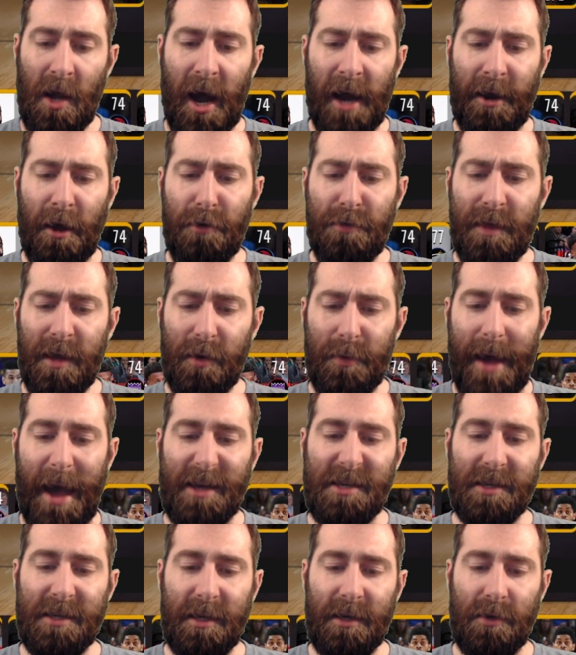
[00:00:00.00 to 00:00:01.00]
I don't think we
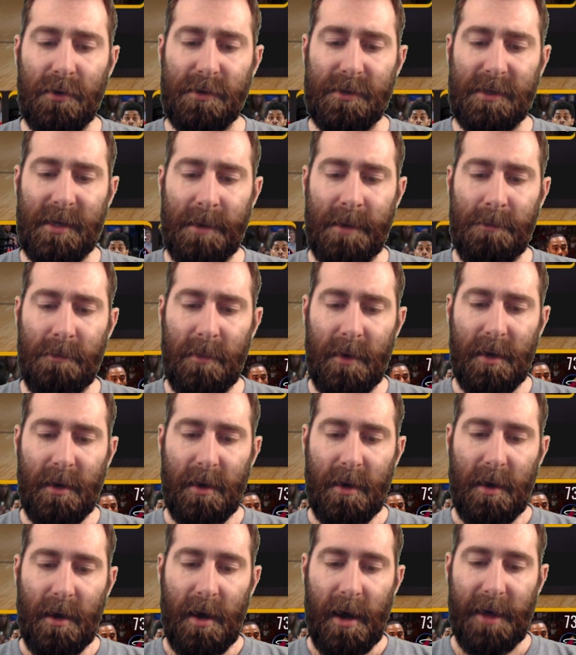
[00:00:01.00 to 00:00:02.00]
actually used him.
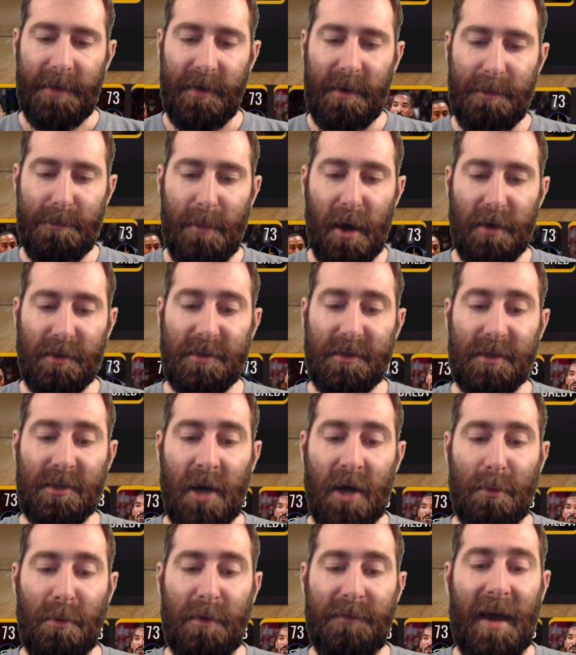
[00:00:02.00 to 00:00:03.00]
I think most of the
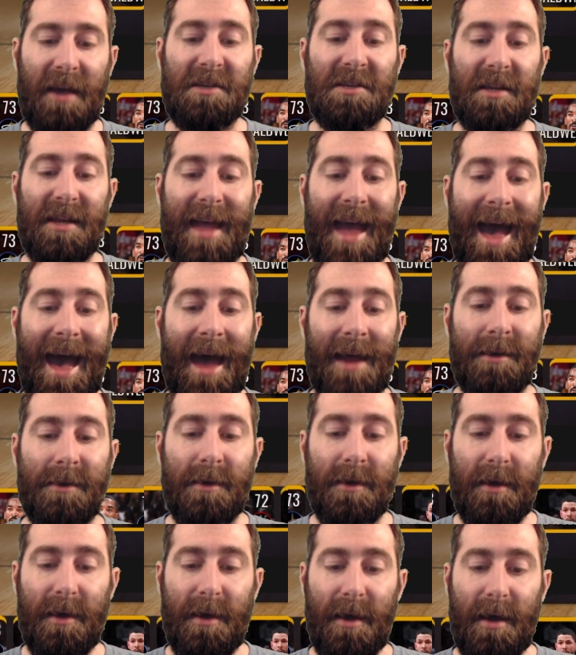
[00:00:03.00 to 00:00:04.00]
time we've actually
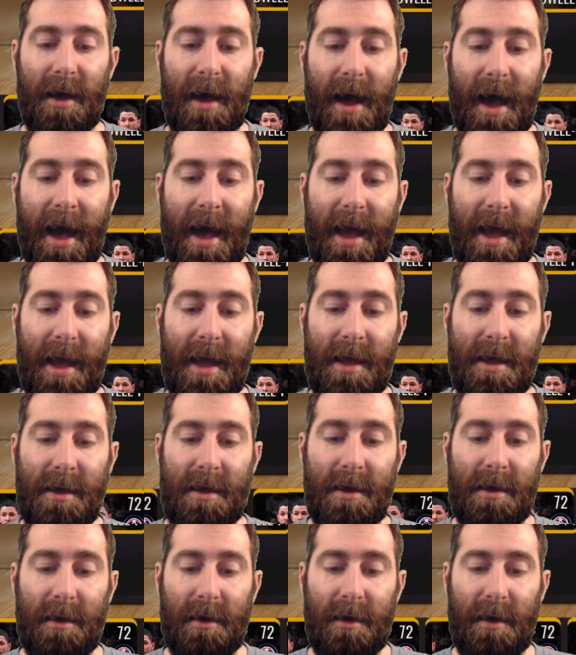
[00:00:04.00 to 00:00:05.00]
had
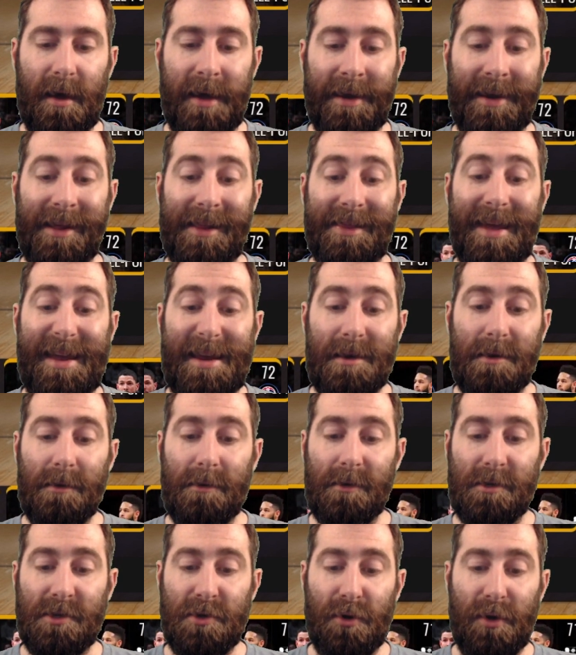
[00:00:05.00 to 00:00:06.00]
an elite
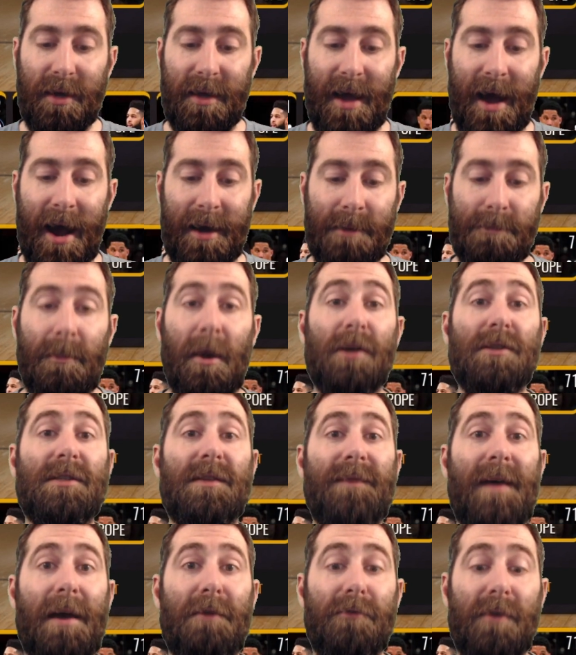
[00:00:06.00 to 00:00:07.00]
shooting guard in
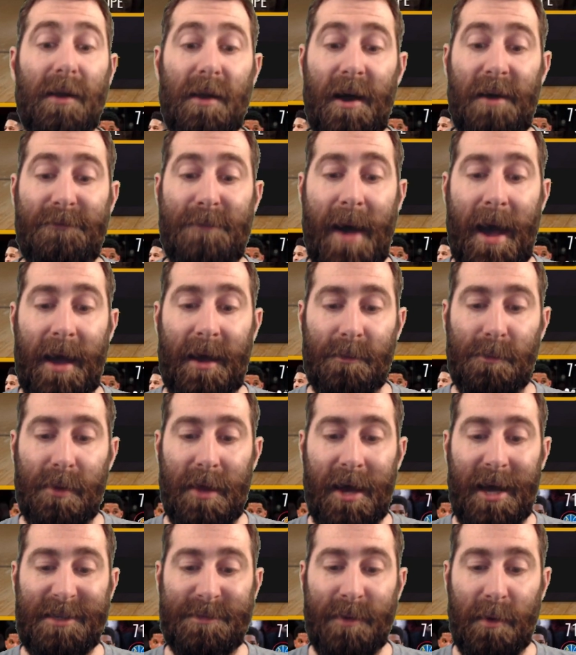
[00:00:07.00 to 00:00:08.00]
most of our real life pack and
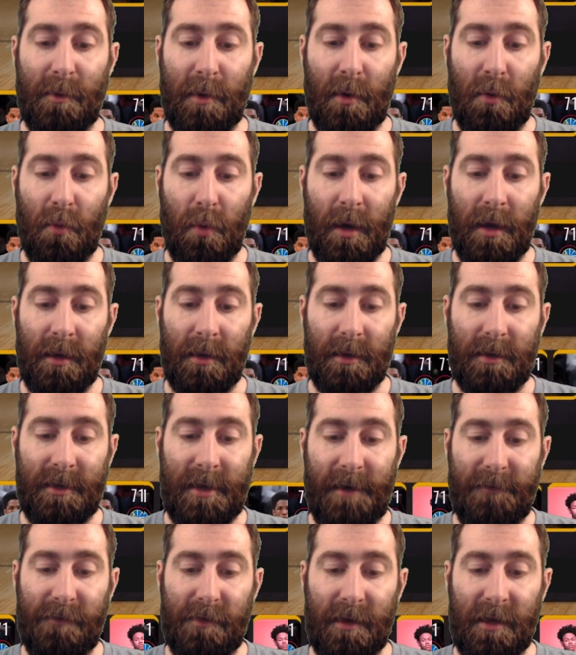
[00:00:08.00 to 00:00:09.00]
plays, but we will
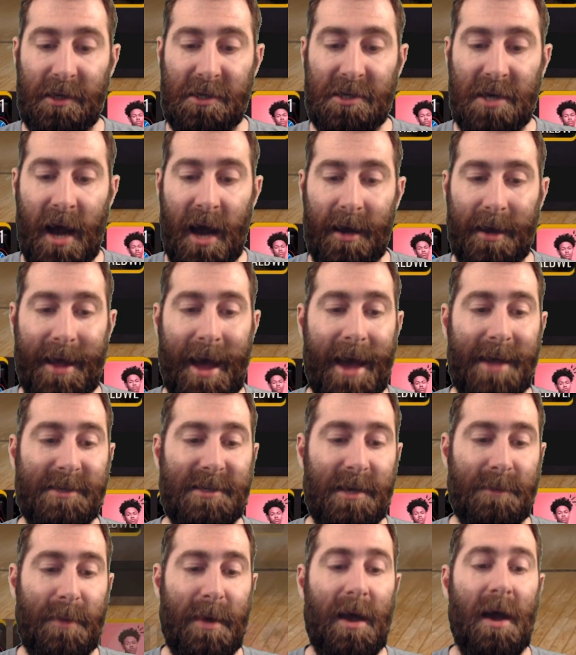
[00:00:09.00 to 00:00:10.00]
definitely chuck
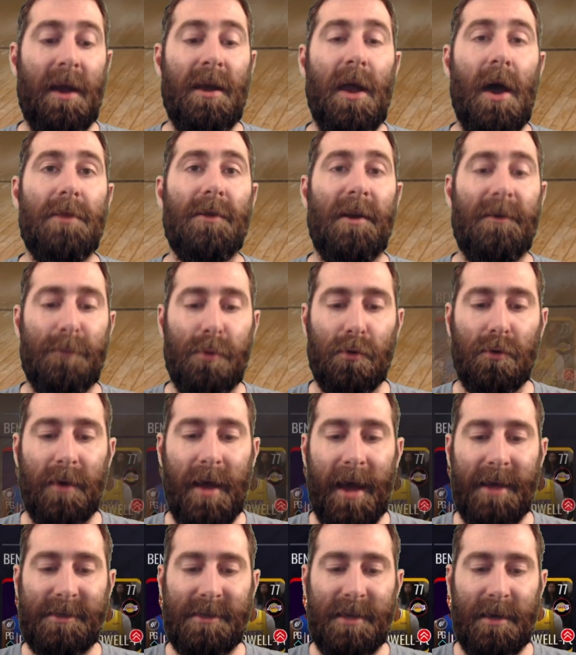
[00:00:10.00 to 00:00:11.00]
KCP. I know that I pulled
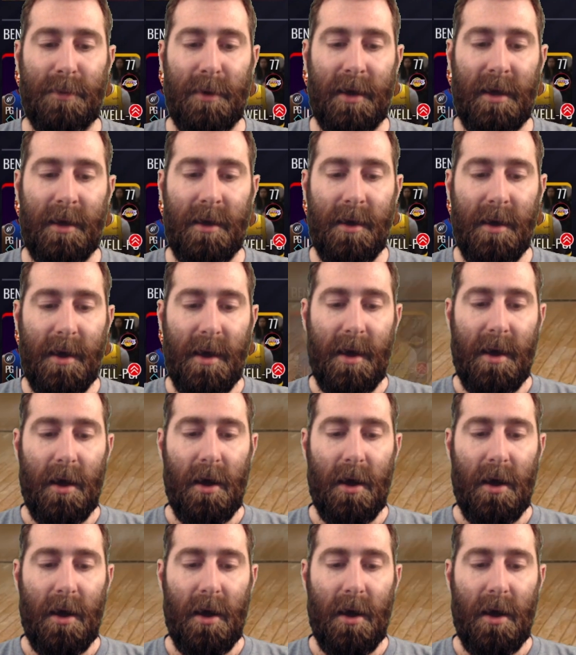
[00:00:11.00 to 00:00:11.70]
KCP.